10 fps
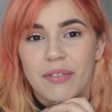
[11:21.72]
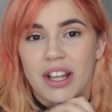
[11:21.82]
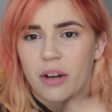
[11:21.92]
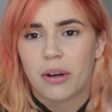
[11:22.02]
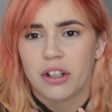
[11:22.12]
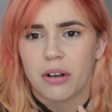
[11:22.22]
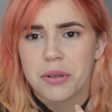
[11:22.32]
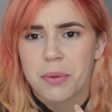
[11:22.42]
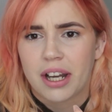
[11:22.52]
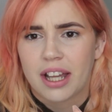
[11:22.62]
No one knew I
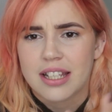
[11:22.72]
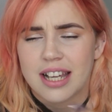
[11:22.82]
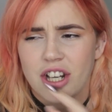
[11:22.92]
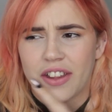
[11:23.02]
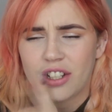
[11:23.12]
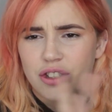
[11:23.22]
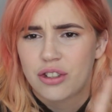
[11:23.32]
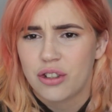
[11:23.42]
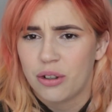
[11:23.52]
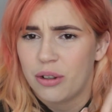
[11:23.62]
was pregnant at that stage. I think
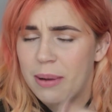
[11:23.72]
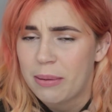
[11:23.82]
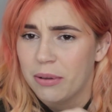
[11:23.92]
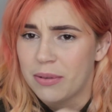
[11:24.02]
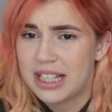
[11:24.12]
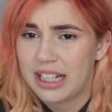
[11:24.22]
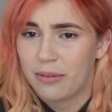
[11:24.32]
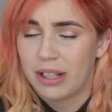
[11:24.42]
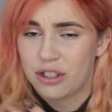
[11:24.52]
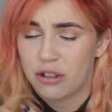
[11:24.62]
2 of the people that were sitting,
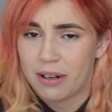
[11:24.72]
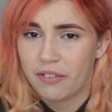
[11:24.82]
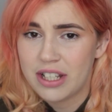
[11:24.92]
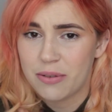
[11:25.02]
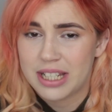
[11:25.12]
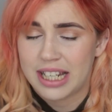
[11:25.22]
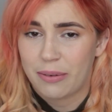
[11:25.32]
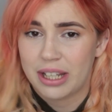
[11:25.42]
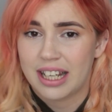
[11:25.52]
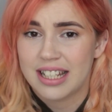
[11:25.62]
like 2 of my friends that were sitting
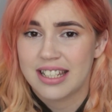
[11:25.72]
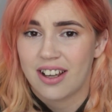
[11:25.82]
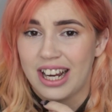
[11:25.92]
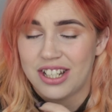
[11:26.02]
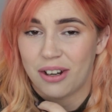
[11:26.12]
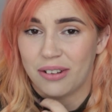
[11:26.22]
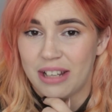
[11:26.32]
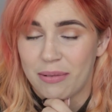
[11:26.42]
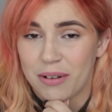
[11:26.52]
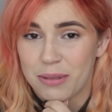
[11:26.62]
with us, I told
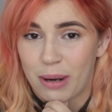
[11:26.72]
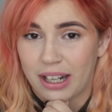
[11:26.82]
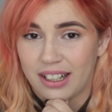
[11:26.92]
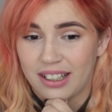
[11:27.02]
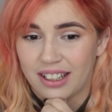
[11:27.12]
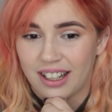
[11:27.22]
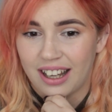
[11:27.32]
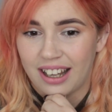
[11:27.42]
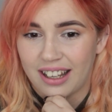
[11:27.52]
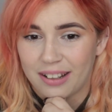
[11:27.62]
them I was pregnant,
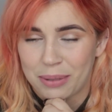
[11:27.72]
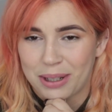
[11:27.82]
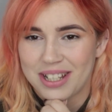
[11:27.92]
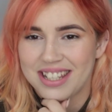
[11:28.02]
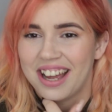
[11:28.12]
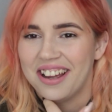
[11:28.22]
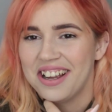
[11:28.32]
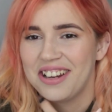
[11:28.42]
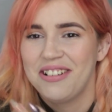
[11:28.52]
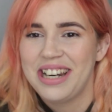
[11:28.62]
because
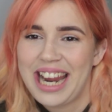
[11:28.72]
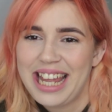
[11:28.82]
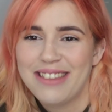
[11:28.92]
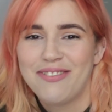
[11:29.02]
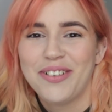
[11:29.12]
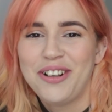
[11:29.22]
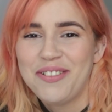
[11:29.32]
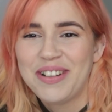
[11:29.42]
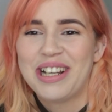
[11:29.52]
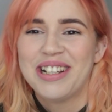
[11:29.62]
I couldn't eat the food,
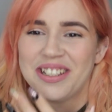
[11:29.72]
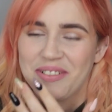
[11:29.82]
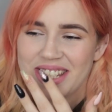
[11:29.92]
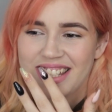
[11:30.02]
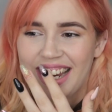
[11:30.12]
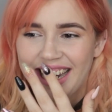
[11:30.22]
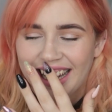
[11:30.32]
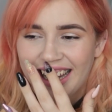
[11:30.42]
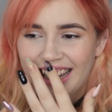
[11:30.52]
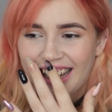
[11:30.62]
because it was like,
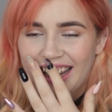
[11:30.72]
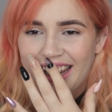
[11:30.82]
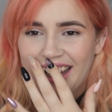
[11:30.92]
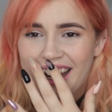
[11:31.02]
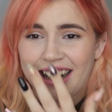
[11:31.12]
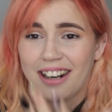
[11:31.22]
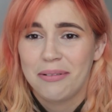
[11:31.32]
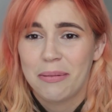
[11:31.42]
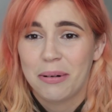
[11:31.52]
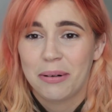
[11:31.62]
I can't
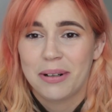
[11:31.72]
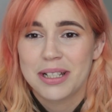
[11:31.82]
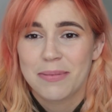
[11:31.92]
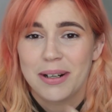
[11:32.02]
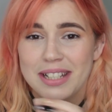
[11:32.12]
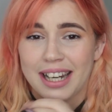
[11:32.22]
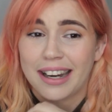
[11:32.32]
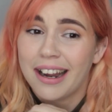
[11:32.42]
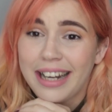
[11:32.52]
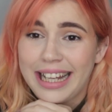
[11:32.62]
remember what it was, but I was like, I
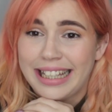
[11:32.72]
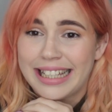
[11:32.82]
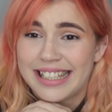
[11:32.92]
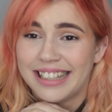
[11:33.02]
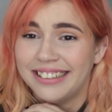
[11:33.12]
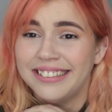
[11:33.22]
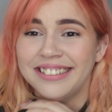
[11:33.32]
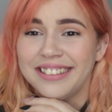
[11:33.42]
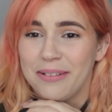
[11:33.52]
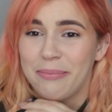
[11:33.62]
can't eat this,
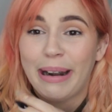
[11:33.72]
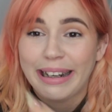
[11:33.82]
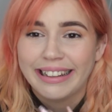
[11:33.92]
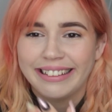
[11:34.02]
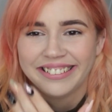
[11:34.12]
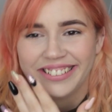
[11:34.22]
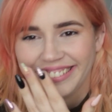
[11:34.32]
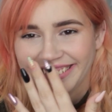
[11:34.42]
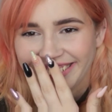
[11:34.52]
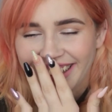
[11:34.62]
I'm pregnant.
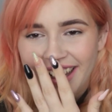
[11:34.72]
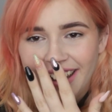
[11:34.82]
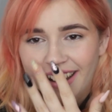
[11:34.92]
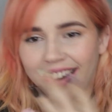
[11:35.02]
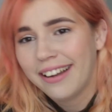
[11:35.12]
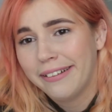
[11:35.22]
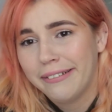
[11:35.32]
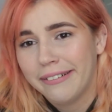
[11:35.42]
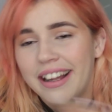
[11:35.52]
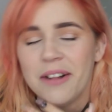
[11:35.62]
No,
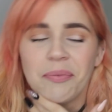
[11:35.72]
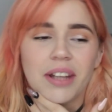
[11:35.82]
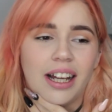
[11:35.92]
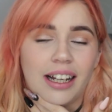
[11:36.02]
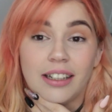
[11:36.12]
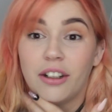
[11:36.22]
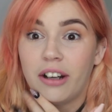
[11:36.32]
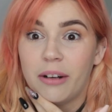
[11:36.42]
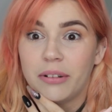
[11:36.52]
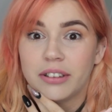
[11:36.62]

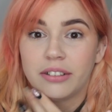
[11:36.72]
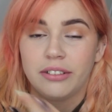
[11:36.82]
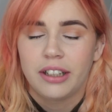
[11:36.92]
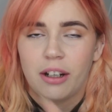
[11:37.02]
I wasn't.